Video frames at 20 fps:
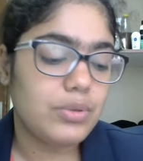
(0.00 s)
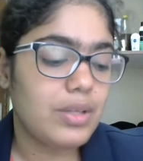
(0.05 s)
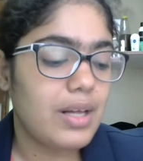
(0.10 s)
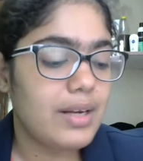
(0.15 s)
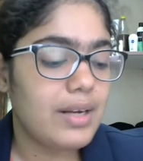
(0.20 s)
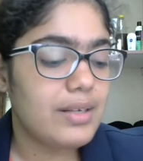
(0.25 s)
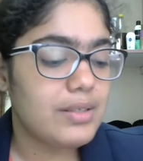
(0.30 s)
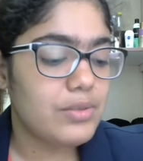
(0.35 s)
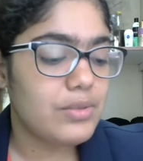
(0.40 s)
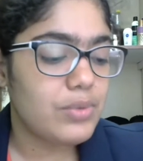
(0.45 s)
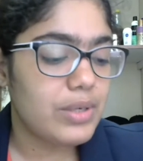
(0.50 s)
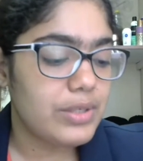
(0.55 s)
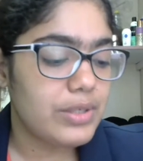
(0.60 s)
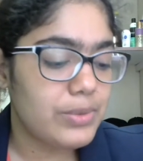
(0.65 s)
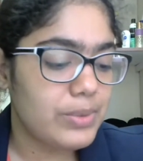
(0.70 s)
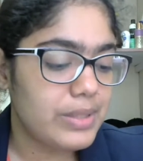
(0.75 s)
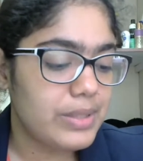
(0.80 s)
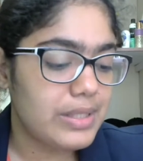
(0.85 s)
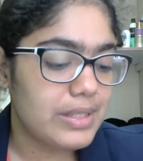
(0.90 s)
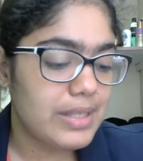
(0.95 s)
That is what
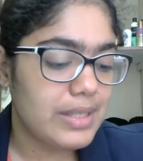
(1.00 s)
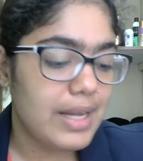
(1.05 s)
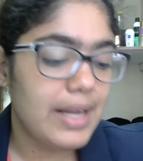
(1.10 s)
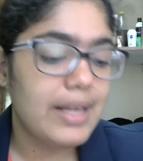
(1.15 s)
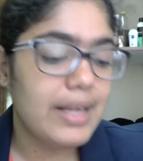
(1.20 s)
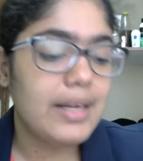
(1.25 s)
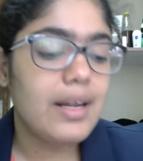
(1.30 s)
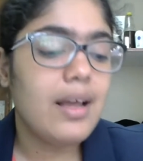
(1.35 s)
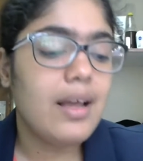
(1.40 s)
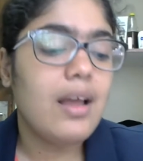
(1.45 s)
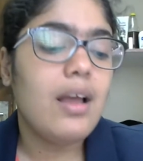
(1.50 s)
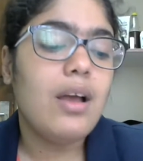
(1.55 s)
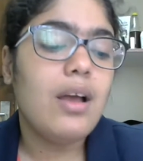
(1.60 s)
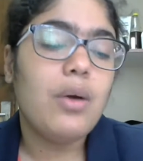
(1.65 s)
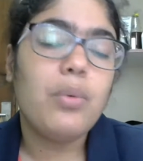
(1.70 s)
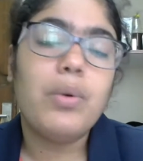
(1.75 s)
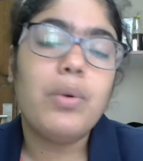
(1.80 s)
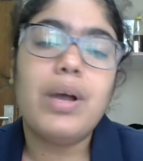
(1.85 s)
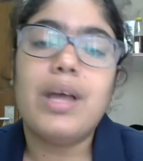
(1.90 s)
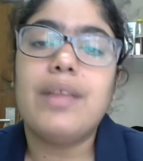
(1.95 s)
we say,
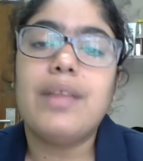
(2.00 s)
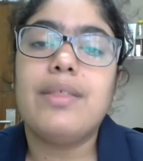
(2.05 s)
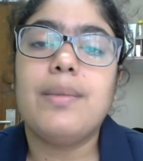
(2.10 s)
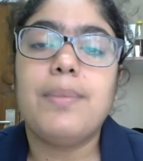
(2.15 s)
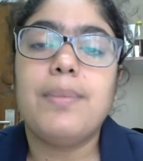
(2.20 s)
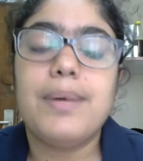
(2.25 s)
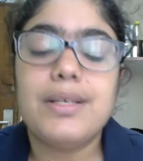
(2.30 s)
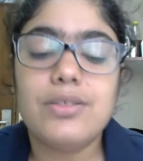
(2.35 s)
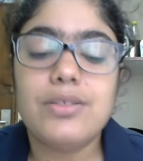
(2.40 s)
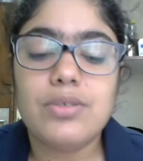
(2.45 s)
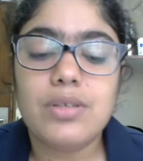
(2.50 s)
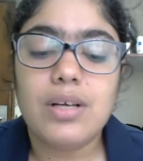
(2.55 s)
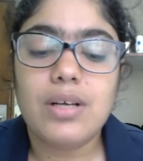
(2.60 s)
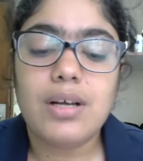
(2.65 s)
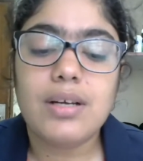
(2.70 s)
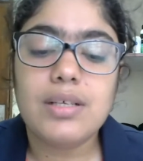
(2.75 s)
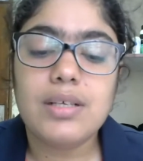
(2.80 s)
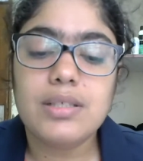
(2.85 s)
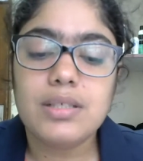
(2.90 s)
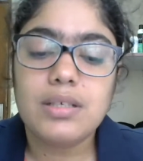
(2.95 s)
where the person
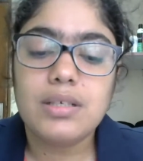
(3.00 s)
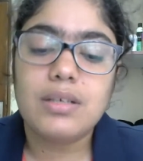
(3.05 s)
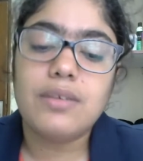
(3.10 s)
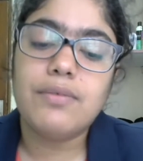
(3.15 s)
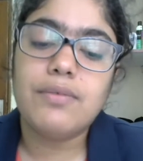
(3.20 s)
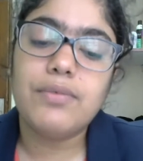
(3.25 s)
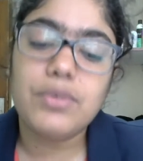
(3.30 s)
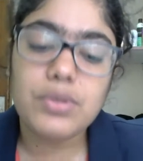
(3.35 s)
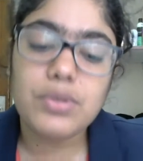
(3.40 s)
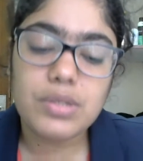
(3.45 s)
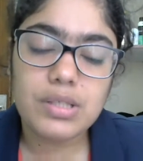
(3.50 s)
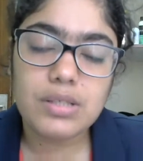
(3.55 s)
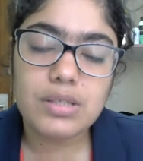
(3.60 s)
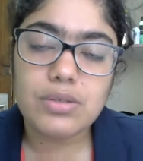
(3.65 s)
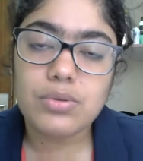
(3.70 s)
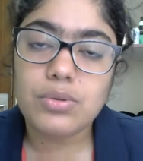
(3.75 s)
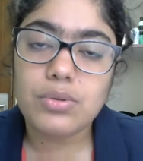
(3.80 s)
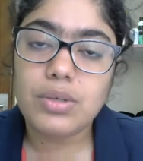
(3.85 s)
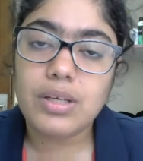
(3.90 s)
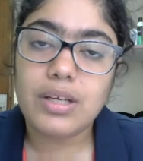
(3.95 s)
arrested refuses
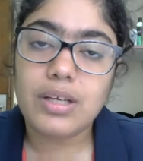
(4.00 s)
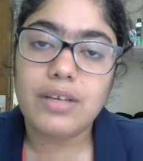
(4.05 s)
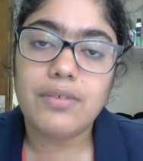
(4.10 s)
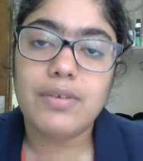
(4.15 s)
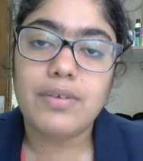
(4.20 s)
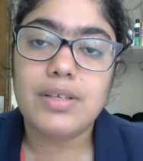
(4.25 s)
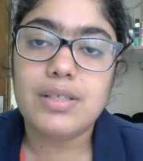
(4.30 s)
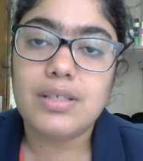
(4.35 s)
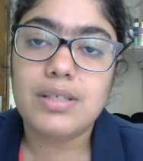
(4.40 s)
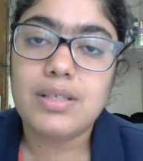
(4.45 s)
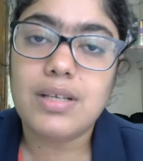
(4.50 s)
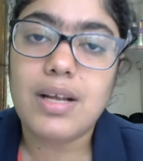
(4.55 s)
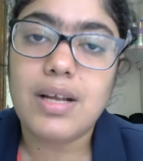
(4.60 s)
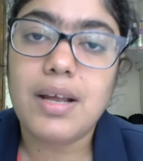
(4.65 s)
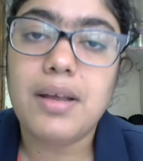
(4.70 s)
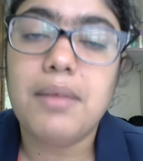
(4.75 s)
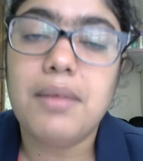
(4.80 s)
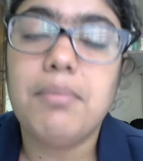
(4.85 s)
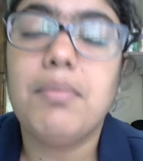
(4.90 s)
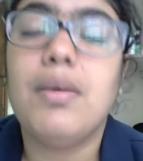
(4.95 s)
to give his
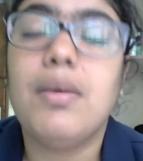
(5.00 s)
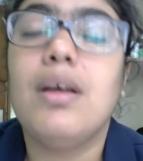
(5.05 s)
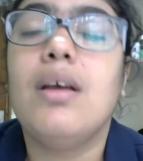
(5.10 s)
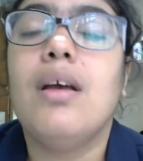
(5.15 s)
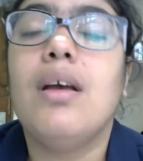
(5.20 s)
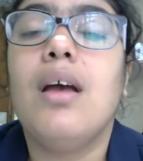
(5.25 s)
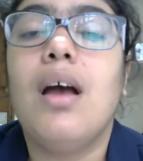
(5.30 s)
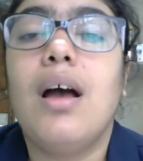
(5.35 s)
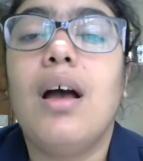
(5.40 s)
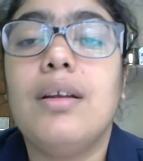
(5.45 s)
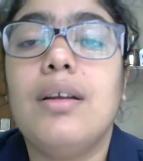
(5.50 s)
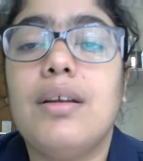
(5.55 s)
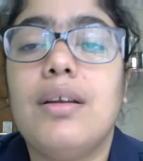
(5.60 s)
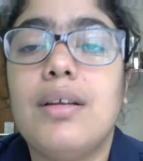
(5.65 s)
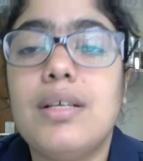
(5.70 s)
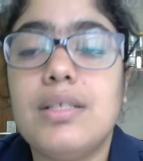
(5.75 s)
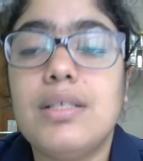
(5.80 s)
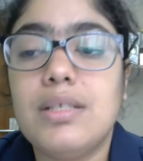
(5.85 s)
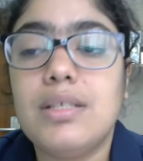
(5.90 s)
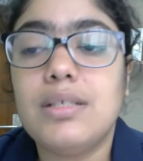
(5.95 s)
name and
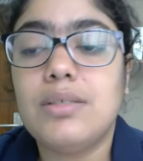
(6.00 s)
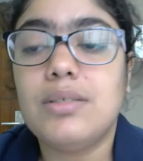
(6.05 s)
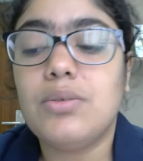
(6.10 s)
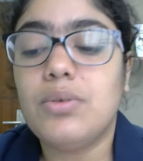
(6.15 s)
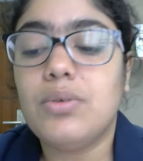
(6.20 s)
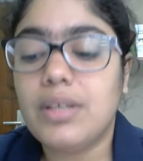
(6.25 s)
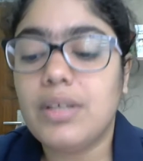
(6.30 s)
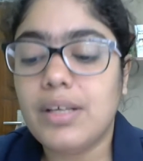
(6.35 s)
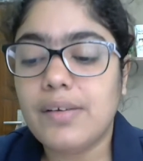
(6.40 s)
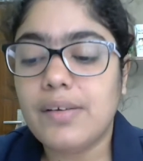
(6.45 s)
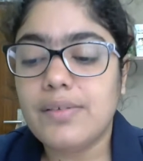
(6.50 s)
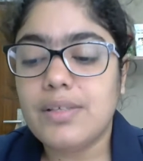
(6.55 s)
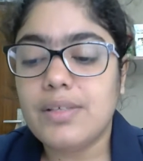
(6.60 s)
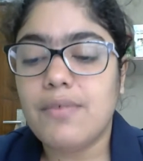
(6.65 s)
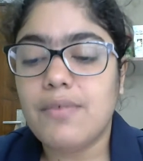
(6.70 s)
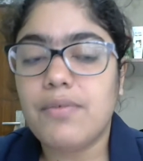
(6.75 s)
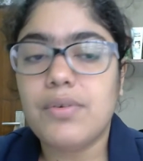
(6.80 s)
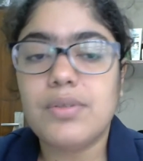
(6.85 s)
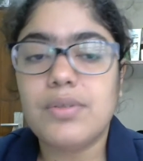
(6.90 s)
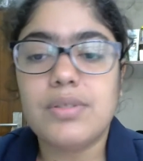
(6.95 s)
residence, or gives a
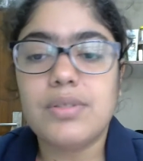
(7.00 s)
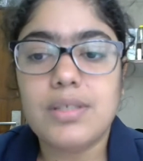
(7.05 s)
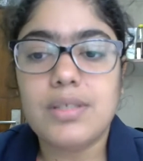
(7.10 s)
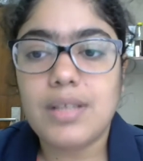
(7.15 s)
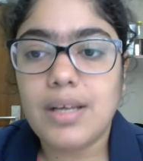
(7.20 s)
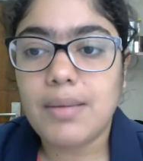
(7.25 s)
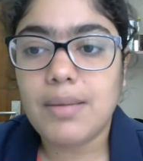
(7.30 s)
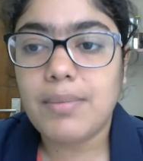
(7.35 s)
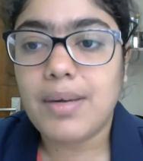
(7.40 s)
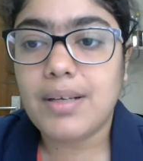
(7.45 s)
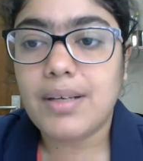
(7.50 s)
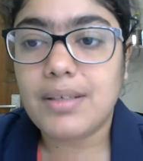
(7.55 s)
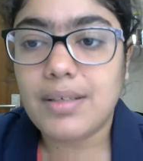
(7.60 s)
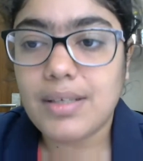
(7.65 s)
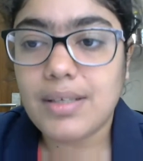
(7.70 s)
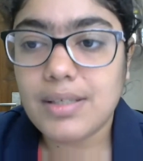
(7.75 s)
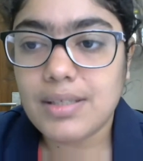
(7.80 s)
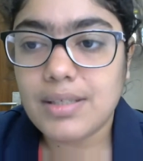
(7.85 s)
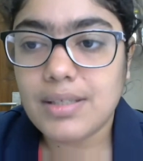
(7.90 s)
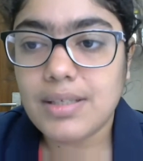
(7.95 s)
false name and
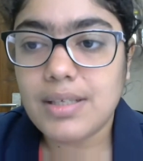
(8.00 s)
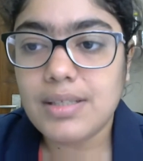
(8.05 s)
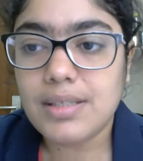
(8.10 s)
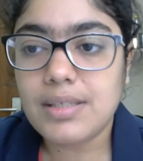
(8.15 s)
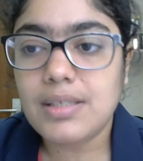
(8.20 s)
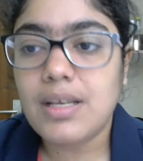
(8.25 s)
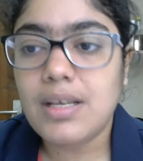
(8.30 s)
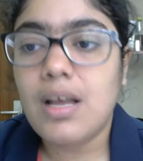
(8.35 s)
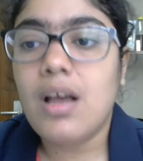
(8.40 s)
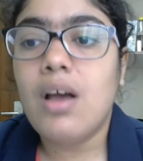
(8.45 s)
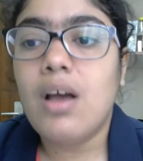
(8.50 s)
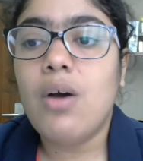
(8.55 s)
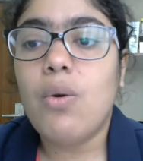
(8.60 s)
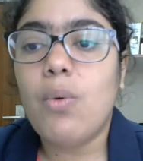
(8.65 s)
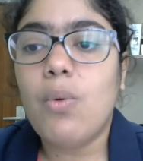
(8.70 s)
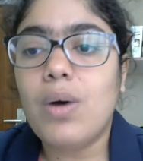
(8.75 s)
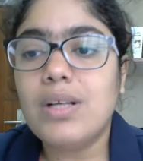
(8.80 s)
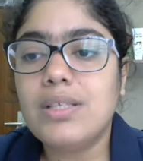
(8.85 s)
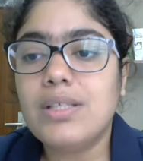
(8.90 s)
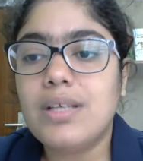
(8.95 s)
residence.
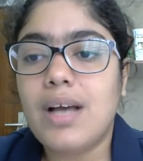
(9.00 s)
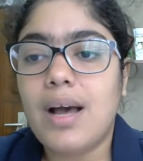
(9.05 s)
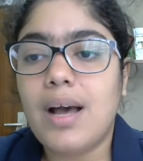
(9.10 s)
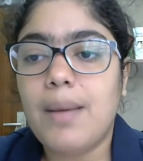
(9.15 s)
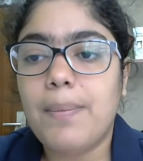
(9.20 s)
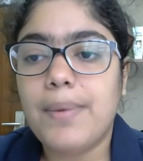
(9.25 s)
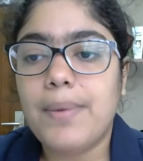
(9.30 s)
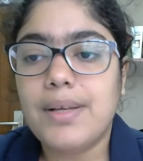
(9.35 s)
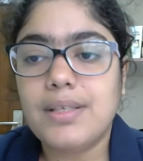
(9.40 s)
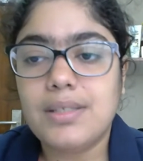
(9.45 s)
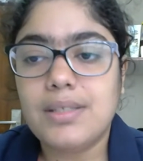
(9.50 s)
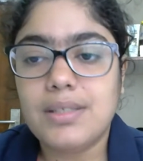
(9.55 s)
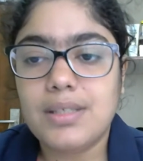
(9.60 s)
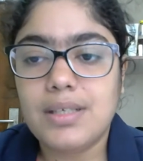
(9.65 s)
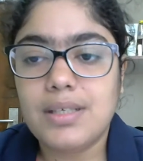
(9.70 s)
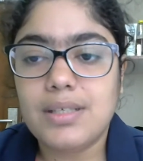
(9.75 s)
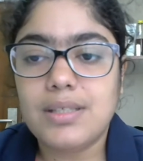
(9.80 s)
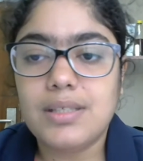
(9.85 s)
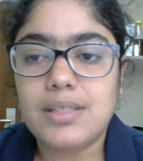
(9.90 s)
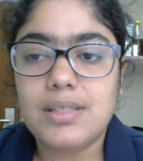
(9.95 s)
What happens
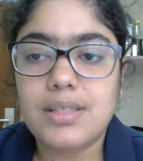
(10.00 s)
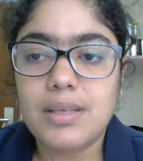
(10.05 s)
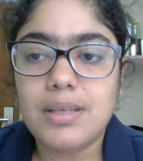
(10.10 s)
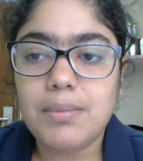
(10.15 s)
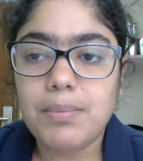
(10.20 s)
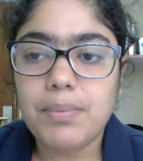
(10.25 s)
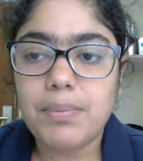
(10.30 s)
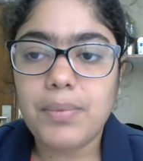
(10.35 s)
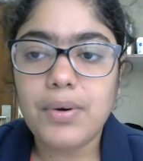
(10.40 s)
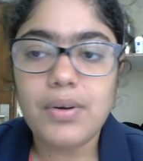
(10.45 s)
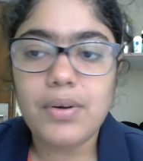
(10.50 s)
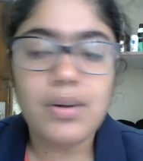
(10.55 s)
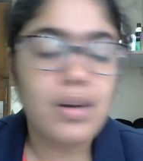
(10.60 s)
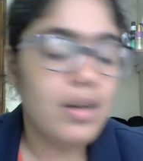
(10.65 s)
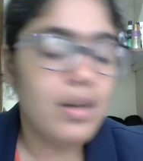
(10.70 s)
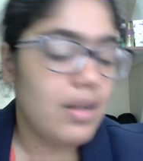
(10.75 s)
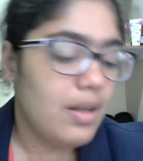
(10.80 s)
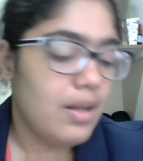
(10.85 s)
is simple.